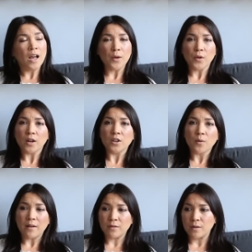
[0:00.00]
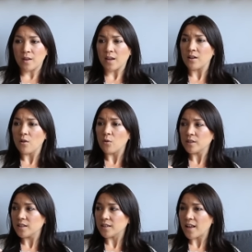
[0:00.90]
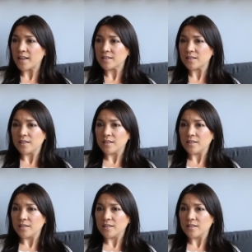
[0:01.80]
I thought I knew everything. And only in the last